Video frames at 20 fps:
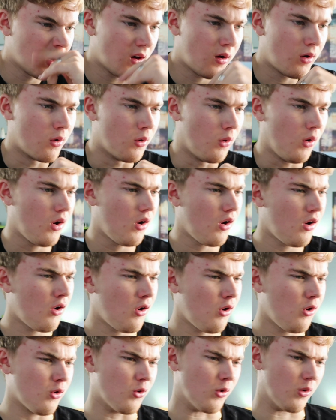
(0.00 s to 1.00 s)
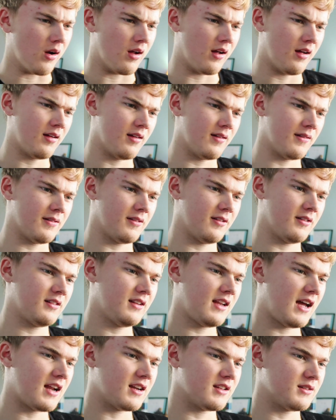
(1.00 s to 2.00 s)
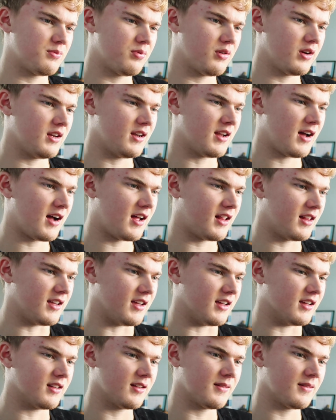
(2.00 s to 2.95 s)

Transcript: Oh, that is pretty gnarly.